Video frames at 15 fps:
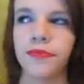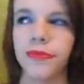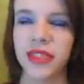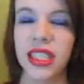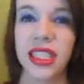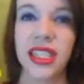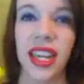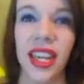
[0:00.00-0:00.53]

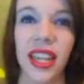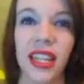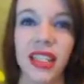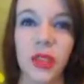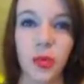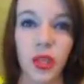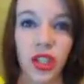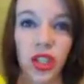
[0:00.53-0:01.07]

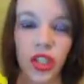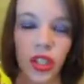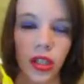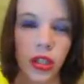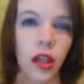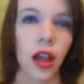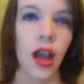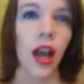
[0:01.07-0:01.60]
stands, which
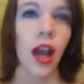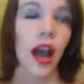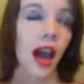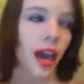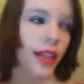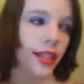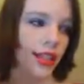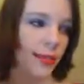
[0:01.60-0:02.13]

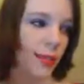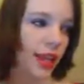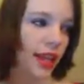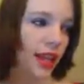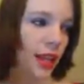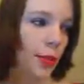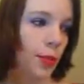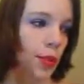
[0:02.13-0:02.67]
I did
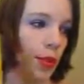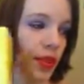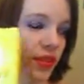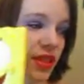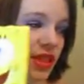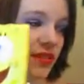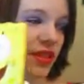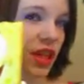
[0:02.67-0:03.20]
make in a
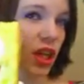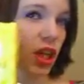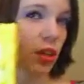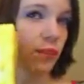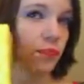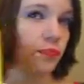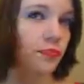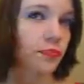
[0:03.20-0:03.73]
previous video.